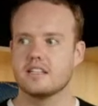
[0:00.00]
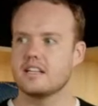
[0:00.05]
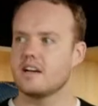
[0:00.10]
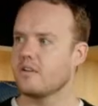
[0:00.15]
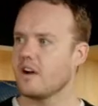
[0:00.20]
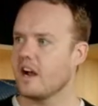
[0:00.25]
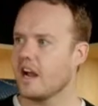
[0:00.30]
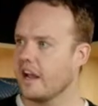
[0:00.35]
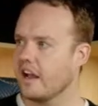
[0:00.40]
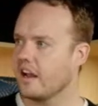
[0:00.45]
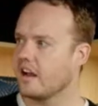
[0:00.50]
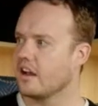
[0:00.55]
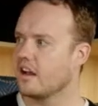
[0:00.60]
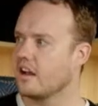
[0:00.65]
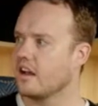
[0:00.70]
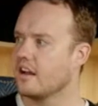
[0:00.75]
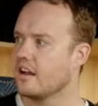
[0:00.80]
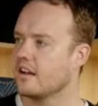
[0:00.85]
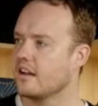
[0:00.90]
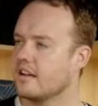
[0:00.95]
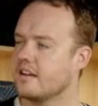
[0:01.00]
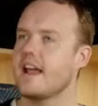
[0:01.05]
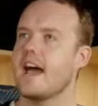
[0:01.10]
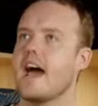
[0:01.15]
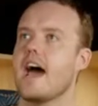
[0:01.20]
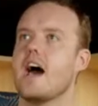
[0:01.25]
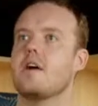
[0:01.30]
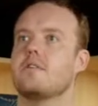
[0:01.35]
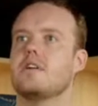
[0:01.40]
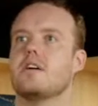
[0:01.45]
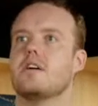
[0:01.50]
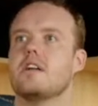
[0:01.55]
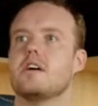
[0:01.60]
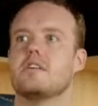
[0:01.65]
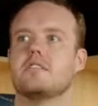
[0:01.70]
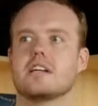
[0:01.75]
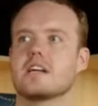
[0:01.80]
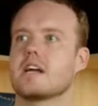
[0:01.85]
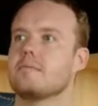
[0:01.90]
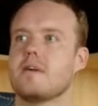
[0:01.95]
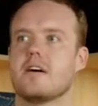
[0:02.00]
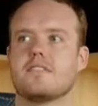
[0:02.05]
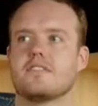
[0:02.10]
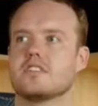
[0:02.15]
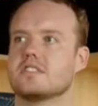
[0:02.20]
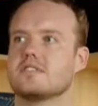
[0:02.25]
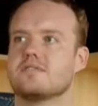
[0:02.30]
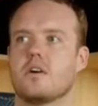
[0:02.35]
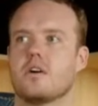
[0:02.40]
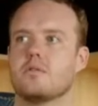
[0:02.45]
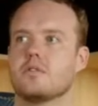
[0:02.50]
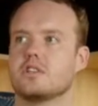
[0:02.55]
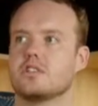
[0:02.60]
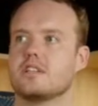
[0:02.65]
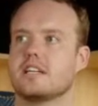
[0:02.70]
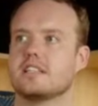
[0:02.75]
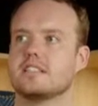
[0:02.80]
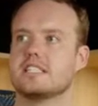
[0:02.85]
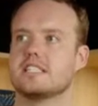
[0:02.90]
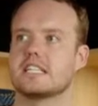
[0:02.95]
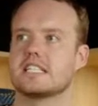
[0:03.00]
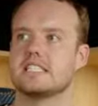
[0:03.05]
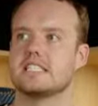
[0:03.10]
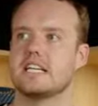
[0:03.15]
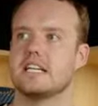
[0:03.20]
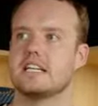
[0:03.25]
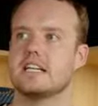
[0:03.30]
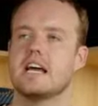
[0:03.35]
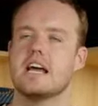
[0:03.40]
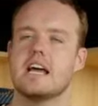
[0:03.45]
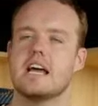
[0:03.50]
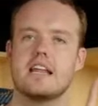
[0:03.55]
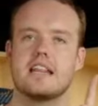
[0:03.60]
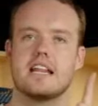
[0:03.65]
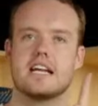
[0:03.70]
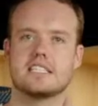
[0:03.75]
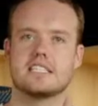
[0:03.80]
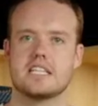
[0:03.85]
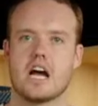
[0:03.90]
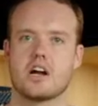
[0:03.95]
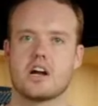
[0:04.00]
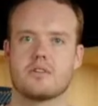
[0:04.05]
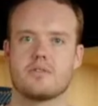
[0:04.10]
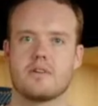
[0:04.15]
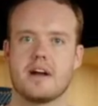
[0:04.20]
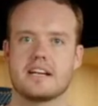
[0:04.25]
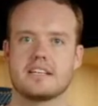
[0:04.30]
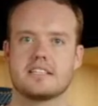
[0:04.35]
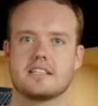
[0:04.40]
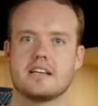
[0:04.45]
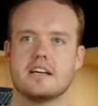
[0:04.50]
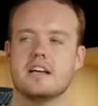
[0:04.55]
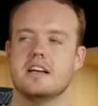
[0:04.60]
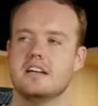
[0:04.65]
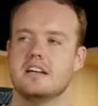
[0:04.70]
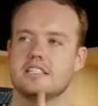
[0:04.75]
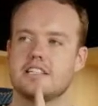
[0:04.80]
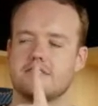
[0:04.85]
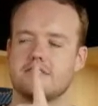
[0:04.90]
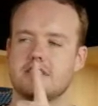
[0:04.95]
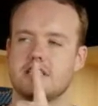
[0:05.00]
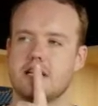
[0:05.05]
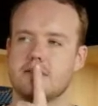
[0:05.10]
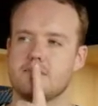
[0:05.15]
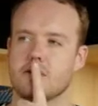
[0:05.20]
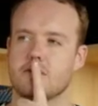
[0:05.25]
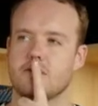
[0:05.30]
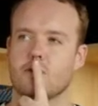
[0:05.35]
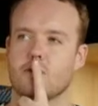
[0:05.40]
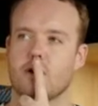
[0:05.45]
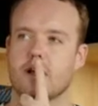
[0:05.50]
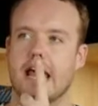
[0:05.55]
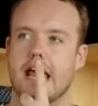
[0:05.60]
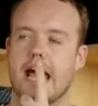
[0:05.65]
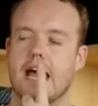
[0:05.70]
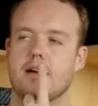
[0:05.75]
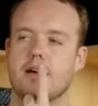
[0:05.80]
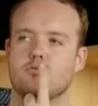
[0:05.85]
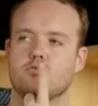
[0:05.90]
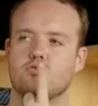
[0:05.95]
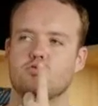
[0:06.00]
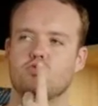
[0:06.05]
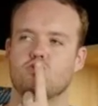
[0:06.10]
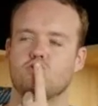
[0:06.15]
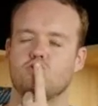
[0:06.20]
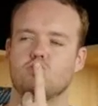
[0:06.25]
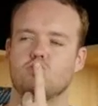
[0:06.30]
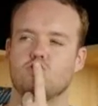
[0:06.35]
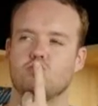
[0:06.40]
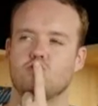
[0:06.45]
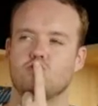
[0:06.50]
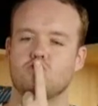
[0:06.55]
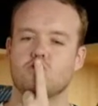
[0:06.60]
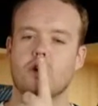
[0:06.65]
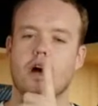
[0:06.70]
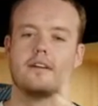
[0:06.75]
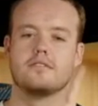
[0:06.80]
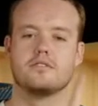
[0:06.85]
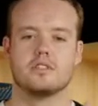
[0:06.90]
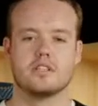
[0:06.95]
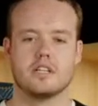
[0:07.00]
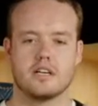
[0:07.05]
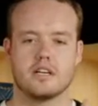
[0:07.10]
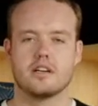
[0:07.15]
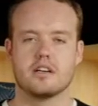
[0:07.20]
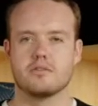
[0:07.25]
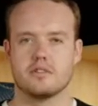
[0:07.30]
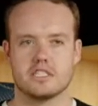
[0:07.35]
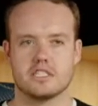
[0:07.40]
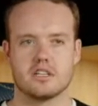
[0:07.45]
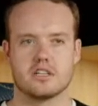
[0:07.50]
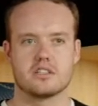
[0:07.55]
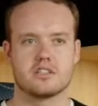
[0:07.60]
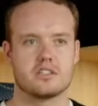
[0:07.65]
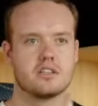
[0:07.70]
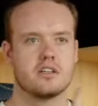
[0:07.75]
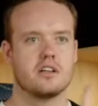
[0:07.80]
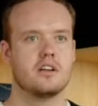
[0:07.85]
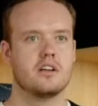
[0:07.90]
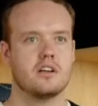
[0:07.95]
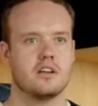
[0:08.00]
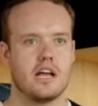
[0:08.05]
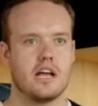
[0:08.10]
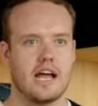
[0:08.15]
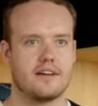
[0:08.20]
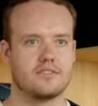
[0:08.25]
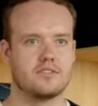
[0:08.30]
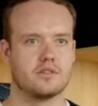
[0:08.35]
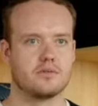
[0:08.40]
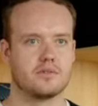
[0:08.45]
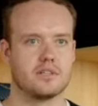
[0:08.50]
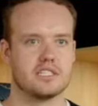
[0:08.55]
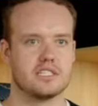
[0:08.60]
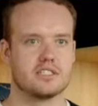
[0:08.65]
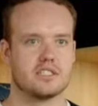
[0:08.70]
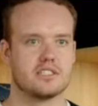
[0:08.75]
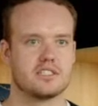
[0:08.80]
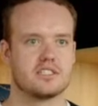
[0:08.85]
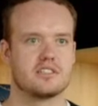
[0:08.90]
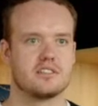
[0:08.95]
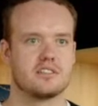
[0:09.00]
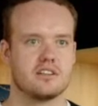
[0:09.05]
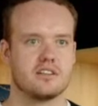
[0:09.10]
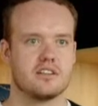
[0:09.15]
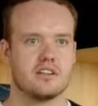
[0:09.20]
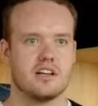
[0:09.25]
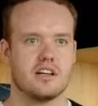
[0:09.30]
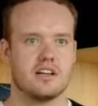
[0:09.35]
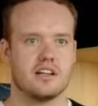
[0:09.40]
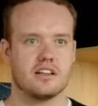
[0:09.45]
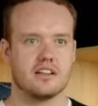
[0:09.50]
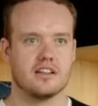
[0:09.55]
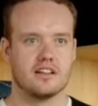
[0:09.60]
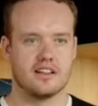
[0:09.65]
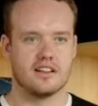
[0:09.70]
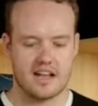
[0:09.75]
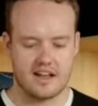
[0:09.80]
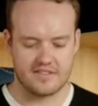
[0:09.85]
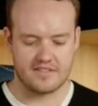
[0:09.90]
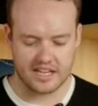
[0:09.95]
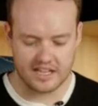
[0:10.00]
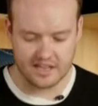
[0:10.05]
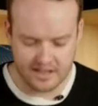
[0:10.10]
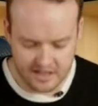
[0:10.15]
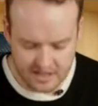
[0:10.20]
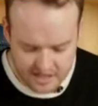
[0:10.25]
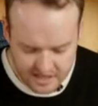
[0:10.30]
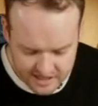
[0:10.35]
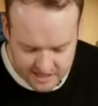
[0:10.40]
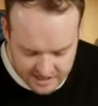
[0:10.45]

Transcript: Is that right? No, no, no, it didn't come out first fall winter 2016. That's not correct. I've seen it before that. I have to do the research. I have to do the research. Love it.